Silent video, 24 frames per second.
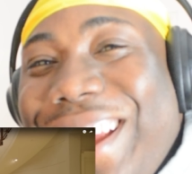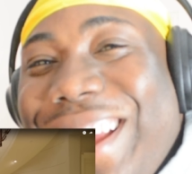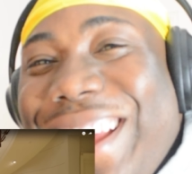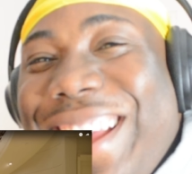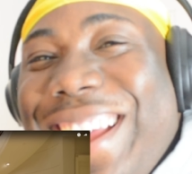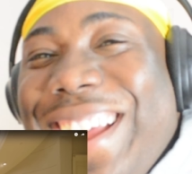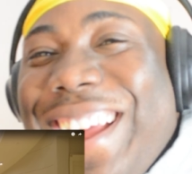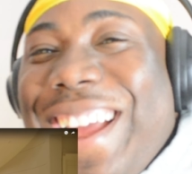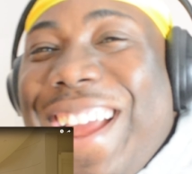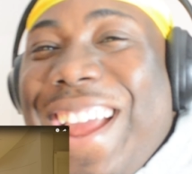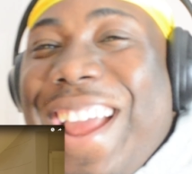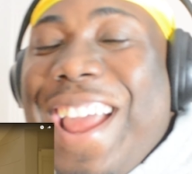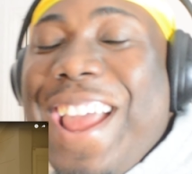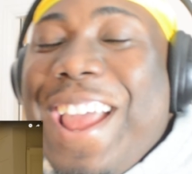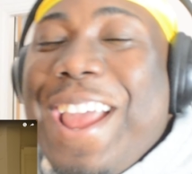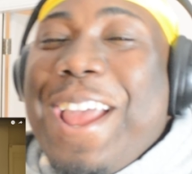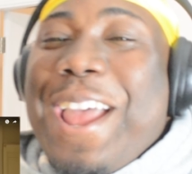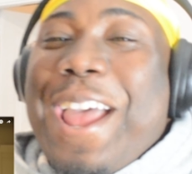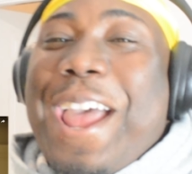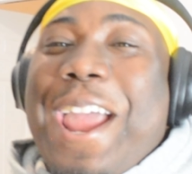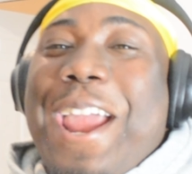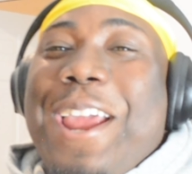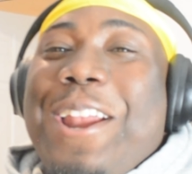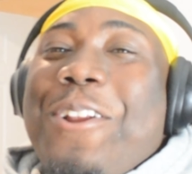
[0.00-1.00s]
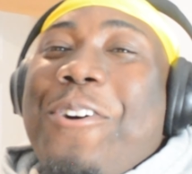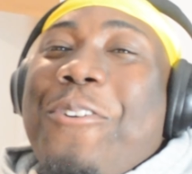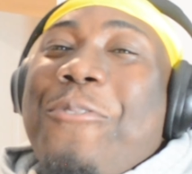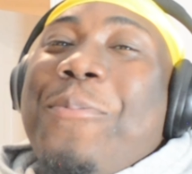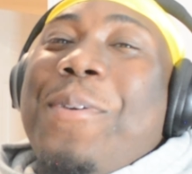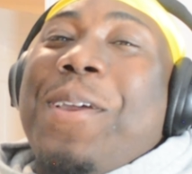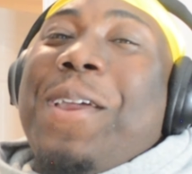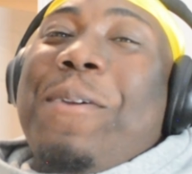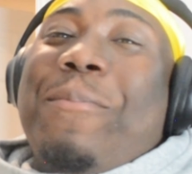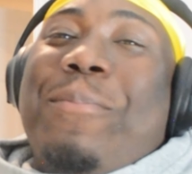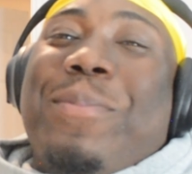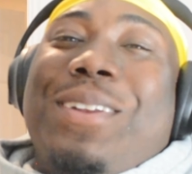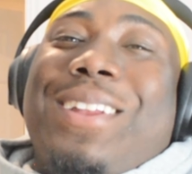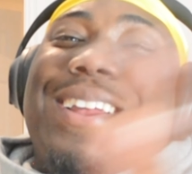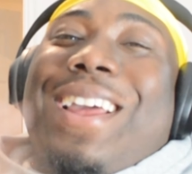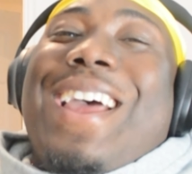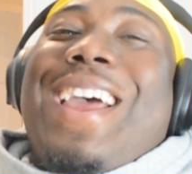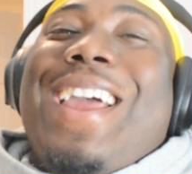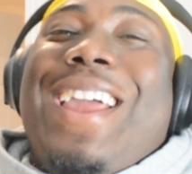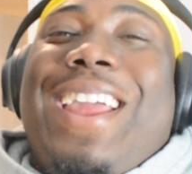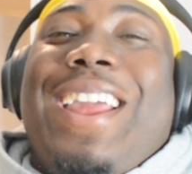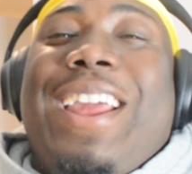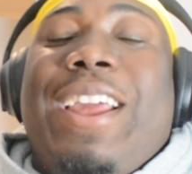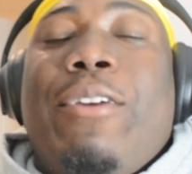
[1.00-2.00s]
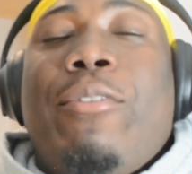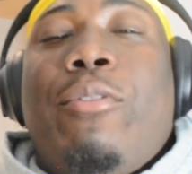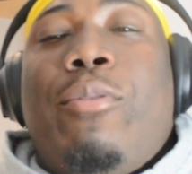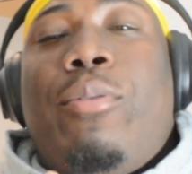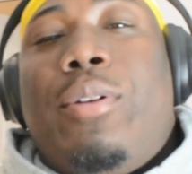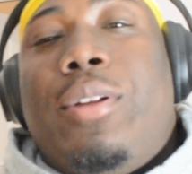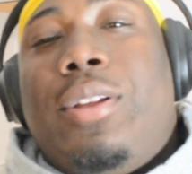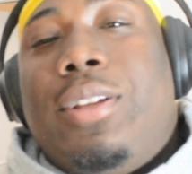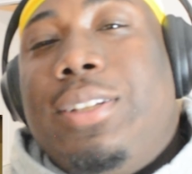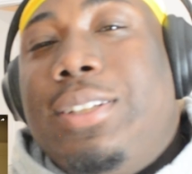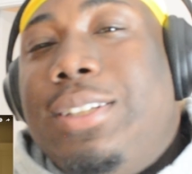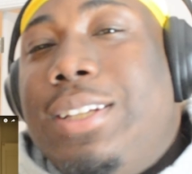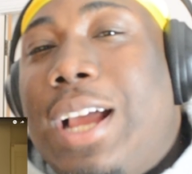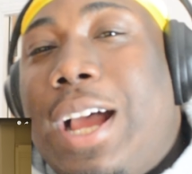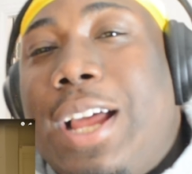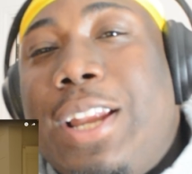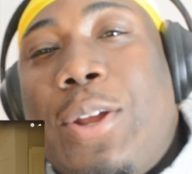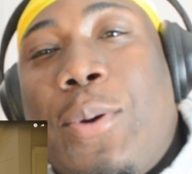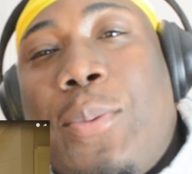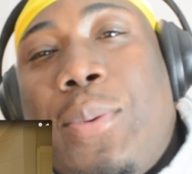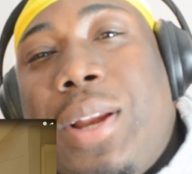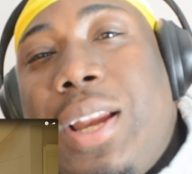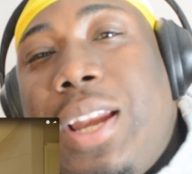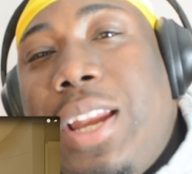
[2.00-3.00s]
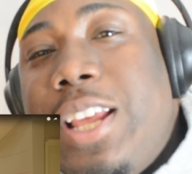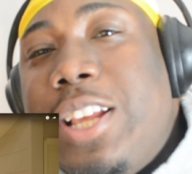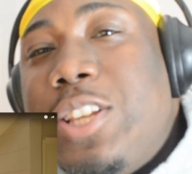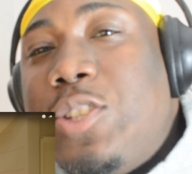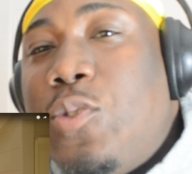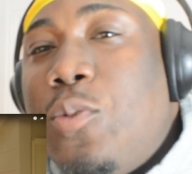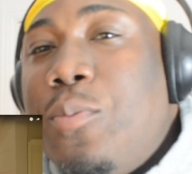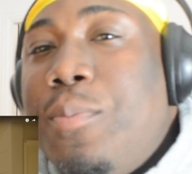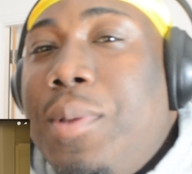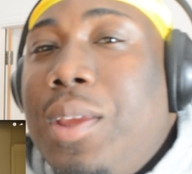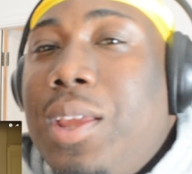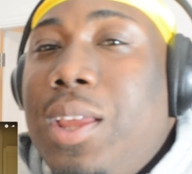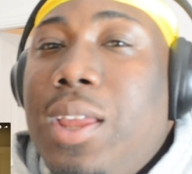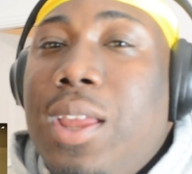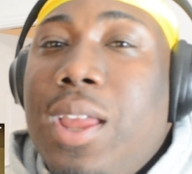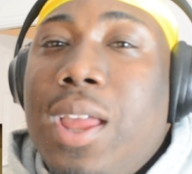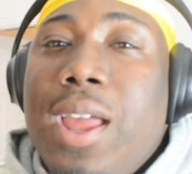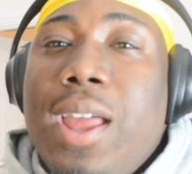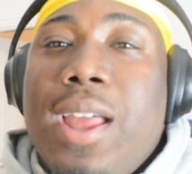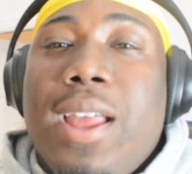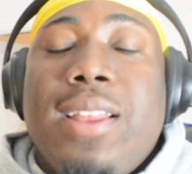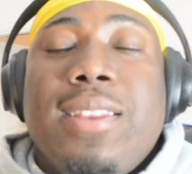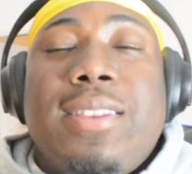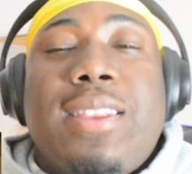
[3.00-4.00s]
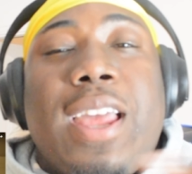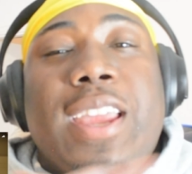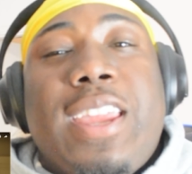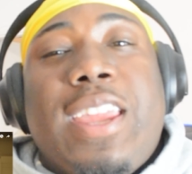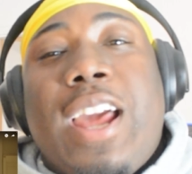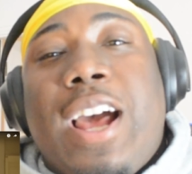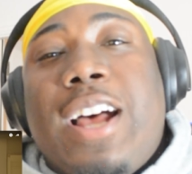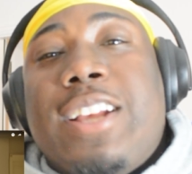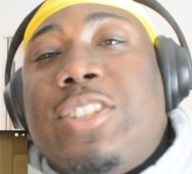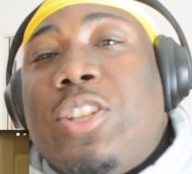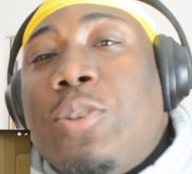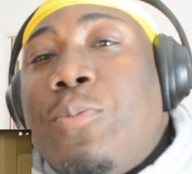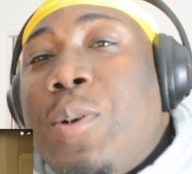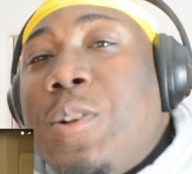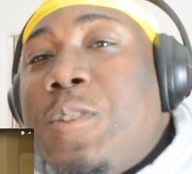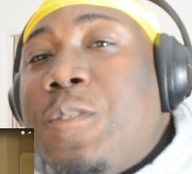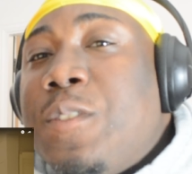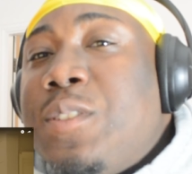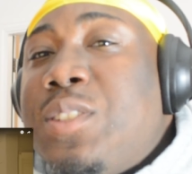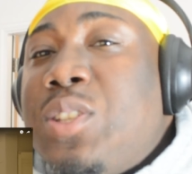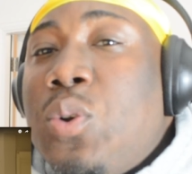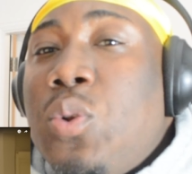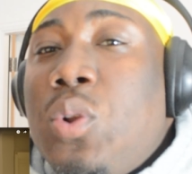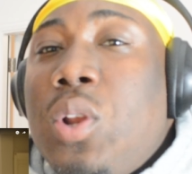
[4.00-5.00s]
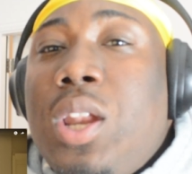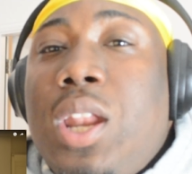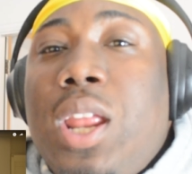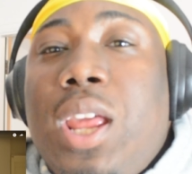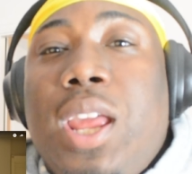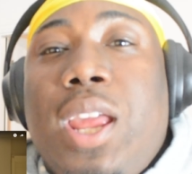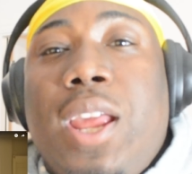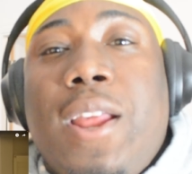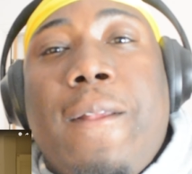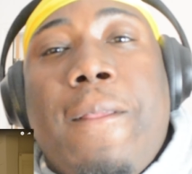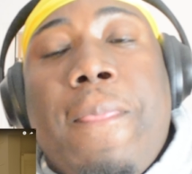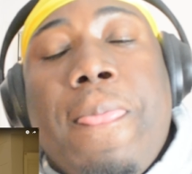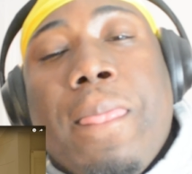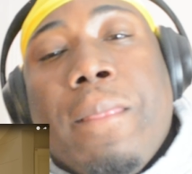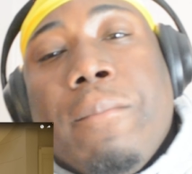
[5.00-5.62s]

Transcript: hey, no man, but hey, y'all know what it is for me. Thank y'all so much for tuning in.